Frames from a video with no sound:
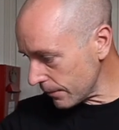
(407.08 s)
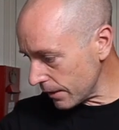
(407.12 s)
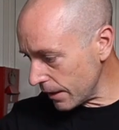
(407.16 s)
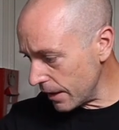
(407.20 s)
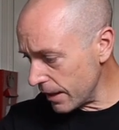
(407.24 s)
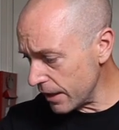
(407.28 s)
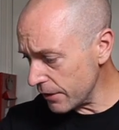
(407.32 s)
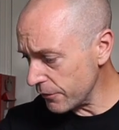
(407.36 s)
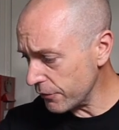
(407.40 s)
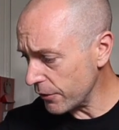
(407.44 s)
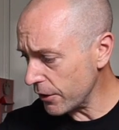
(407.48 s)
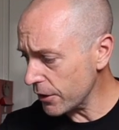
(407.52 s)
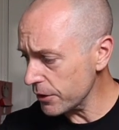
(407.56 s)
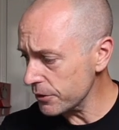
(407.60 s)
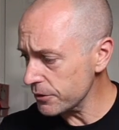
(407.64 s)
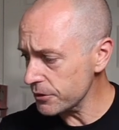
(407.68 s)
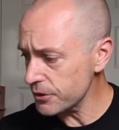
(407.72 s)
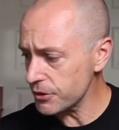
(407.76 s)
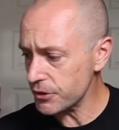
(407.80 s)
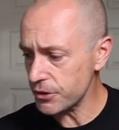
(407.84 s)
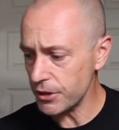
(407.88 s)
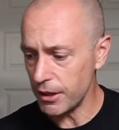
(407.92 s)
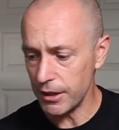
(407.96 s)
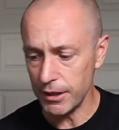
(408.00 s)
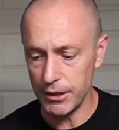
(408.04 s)

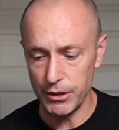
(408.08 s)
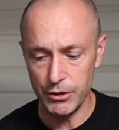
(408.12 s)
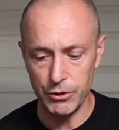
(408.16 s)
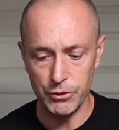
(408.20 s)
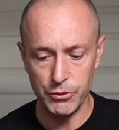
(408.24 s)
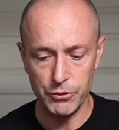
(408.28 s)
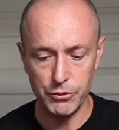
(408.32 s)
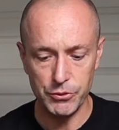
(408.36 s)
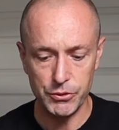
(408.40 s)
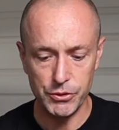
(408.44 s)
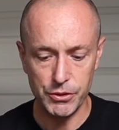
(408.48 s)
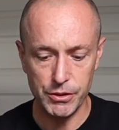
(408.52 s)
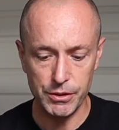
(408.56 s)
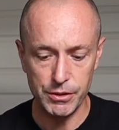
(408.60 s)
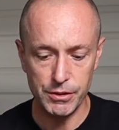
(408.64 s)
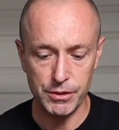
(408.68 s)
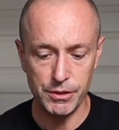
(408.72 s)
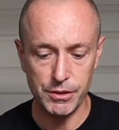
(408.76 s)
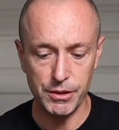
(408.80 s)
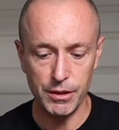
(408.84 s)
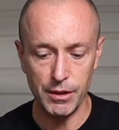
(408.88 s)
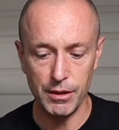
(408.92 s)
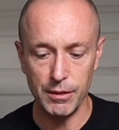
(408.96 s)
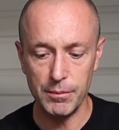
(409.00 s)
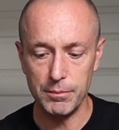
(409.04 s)
Headphones, I use
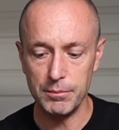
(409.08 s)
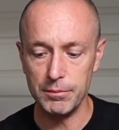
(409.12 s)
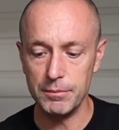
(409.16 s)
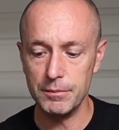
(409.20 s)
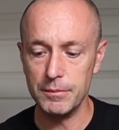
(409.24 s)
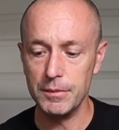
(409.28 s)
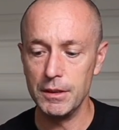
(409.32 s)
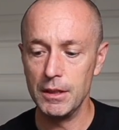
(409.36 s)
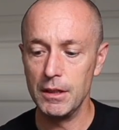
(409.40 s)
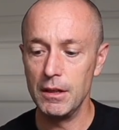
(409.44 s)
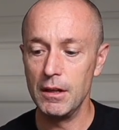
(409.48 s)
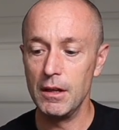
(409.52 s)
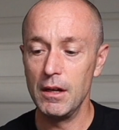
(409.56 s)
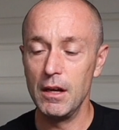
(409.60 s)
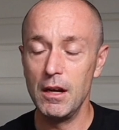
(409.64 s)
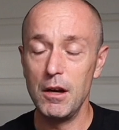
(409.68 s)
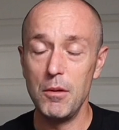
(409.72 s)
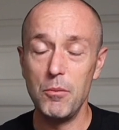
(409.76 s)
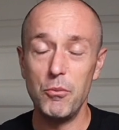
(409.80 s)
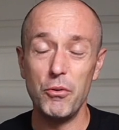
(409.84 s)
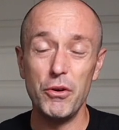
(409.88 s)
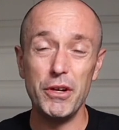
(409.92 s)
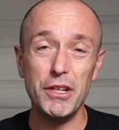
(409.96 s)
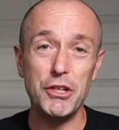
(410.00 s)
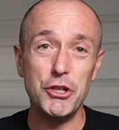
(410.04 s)
some
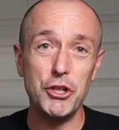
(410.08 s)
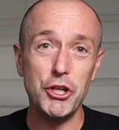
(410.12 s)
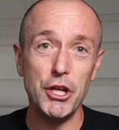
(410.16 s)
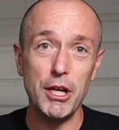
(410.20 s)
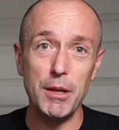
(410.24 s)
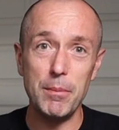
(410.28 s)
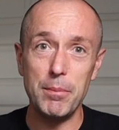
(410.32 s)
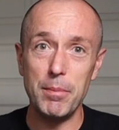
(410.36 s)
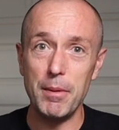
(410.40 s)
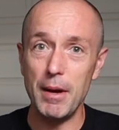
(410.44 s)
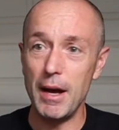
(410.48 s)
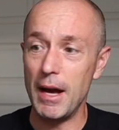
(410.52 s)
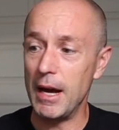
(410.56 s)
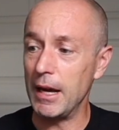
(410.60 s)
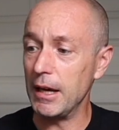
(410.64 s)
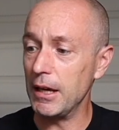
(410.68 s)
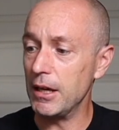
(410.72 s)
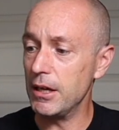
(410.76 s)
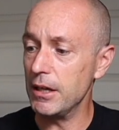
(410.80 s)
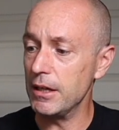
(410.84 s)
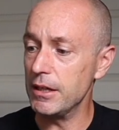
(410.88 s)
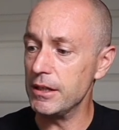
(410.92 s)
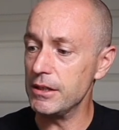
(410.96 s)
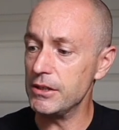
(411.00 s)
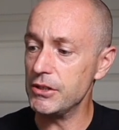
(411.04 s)
pretty cheap
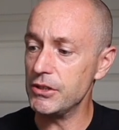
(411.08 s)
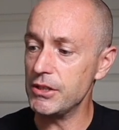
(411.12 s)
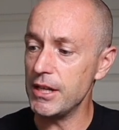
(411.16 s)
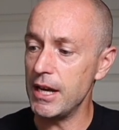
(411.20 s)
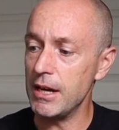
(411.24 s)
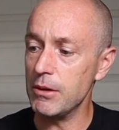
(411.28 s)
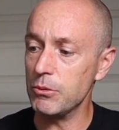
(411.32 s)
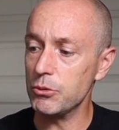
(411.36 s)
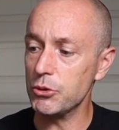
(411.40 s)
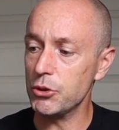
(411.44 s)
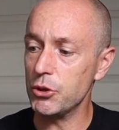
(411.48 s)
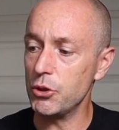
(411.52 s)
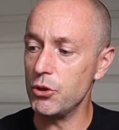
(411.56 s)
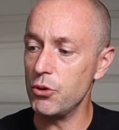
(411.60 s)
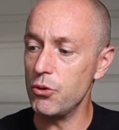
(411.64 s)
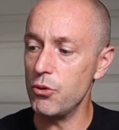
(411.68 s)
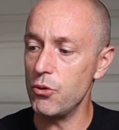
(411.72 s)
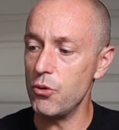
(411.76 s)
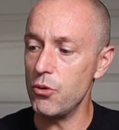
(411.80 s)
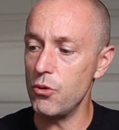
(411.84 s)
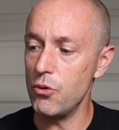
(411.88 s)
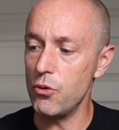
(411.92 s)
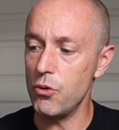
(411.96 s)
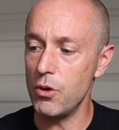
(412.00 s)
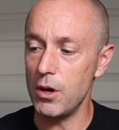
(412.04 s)
Anker
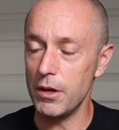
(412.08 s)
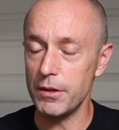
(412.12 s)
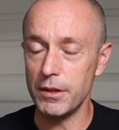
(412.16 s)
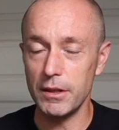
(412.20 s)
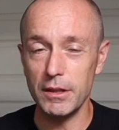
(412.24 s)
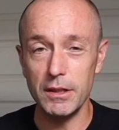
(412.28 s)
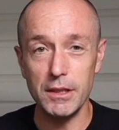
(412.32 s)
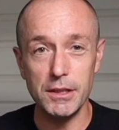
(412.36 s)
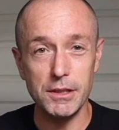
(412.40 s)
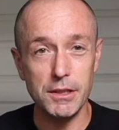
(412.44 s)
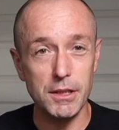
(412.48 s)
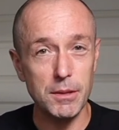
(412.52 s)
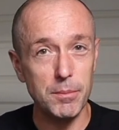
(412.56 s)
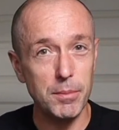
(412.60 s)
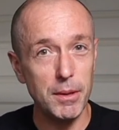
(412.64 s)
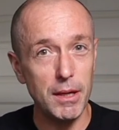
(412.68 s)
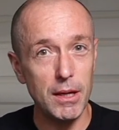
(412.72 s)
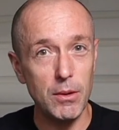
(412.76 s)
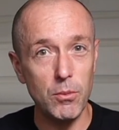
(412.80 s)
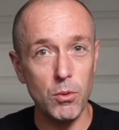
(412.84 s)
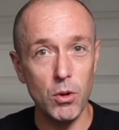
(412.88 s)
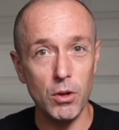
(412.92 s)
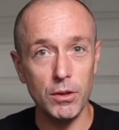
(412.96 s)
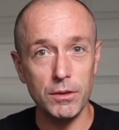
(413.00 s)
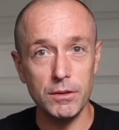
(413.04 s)
Soundcore. I think these are the
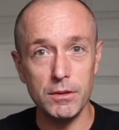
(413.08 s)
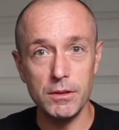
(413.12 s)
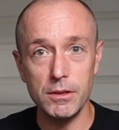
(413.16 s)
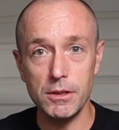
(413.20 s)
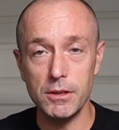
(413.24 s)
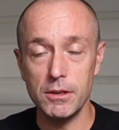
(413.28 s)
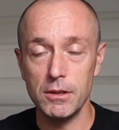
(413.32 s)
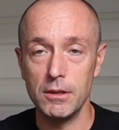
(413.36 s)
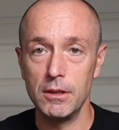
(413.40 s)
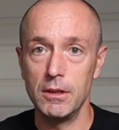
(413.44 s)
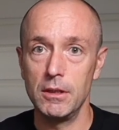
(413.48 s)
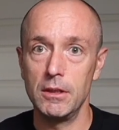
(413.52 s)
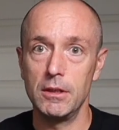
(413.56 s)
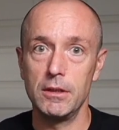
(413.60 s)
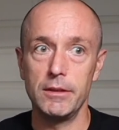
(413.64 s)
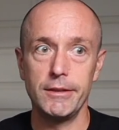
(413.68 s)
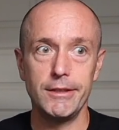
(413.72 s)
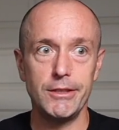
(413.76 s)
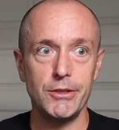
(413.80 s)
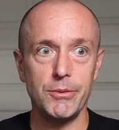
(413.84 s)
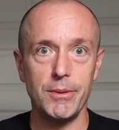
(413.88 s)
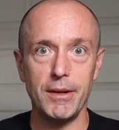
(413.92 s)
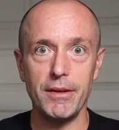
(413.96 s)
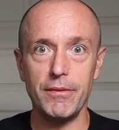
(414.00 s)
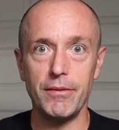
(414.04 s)
P1s,
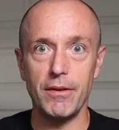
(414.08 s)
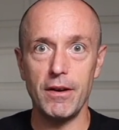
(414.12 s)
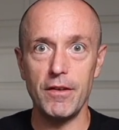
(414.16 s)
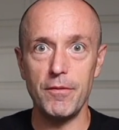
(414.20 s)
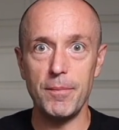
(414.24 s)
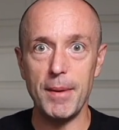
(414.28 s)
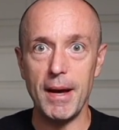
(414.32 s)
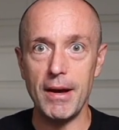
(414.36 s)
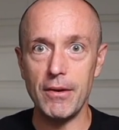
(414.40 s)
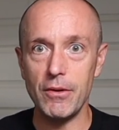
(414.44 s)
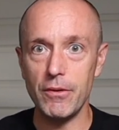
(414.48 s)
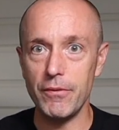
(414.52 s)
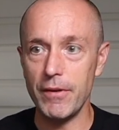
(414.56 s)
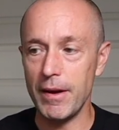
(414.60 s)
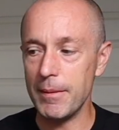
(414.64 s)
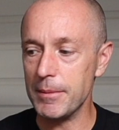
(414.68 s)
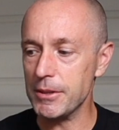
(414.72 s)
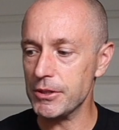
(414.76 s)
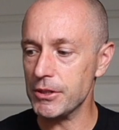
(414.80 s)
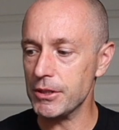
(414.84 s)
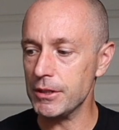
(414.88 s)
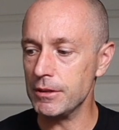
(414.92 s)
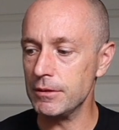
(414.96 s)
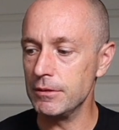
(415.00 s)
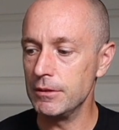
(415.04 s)
£25 off
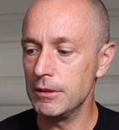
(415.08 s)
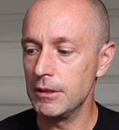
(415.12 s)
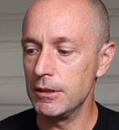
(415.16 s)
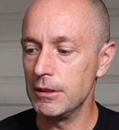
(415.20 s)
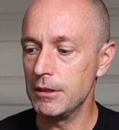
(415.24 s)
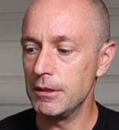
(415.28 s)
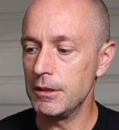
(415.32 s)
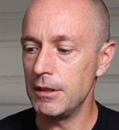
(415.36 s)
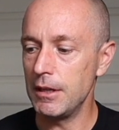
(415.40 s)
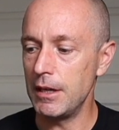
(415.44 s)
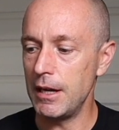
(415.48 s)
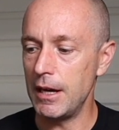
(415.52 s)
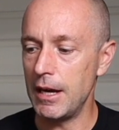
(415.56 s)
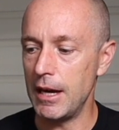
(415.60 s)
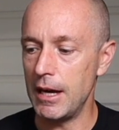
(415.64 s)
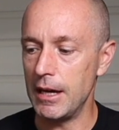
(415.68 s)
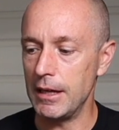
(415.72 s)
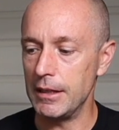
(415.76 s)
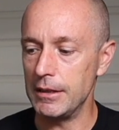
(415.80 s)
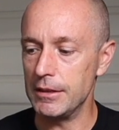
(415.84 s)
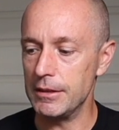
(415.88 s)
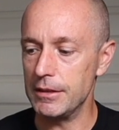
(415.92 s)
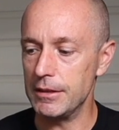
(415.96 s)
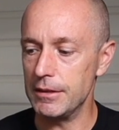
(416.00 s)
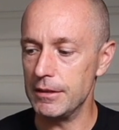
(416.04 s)
Amazon,
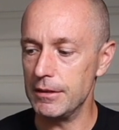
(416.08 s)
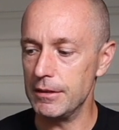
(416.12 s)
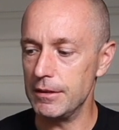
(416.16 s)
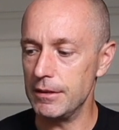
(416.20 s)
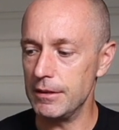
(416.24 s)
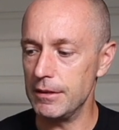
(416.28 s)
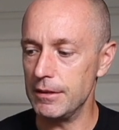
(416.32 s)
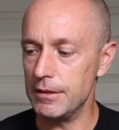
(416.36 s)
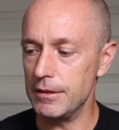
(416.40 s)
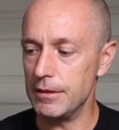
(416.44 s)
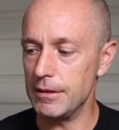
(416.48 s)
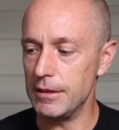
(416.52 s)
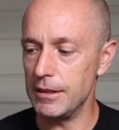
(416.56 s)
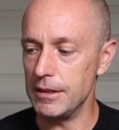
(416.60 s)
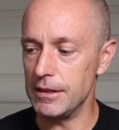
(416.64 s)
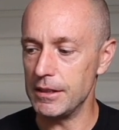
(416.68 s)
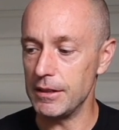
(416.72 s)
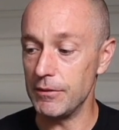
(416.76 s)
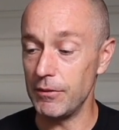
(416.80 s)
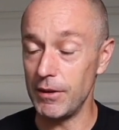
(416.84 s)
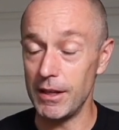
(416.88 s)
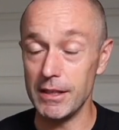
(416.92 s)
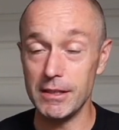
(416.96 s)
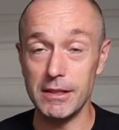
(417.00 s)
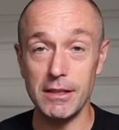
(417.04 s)
and these
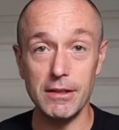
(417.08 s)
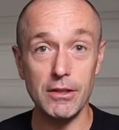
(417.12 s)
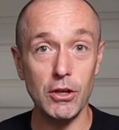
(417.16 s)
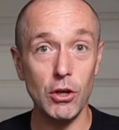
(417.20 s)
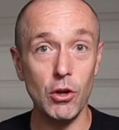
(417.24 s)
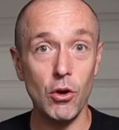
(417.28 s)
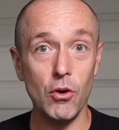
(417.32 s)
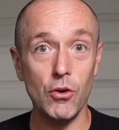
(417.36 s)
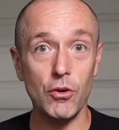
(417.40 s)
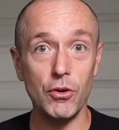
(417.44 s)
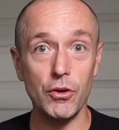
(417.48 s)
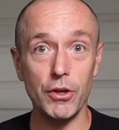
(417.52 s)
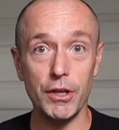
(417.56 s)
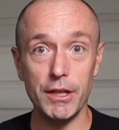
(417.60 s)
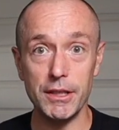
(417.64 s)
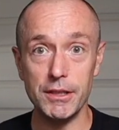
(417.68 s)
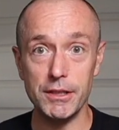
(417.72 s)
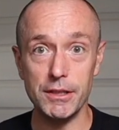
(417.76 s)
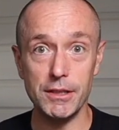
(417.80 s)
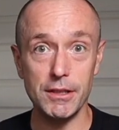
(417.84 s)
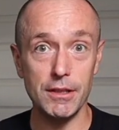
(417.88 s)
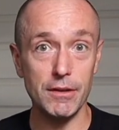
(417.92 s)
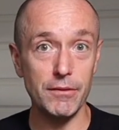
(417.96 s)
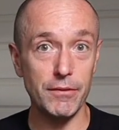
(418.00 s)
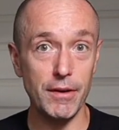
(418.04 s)
have lasted the
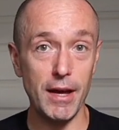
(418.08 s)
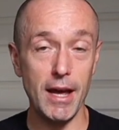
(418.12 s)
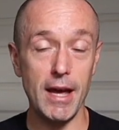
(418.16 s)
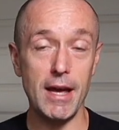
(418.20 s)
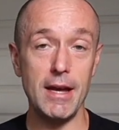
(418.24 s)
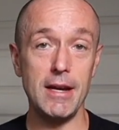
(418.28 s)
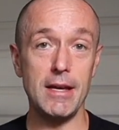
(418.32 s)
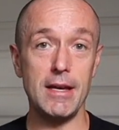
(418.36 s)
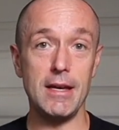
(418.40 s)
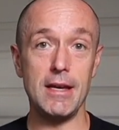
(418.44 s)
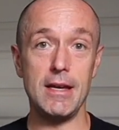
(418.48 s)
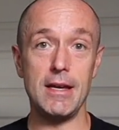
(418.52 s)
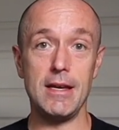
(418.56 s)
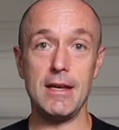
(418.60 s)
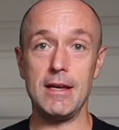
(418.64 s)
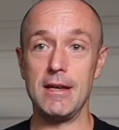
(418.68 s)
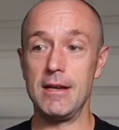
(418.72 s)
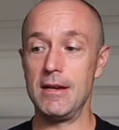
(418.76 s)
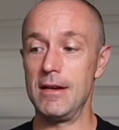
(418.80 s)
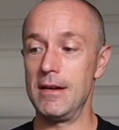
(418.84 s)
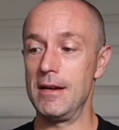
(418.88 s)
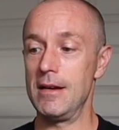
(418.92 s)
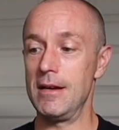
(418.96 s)
longest of any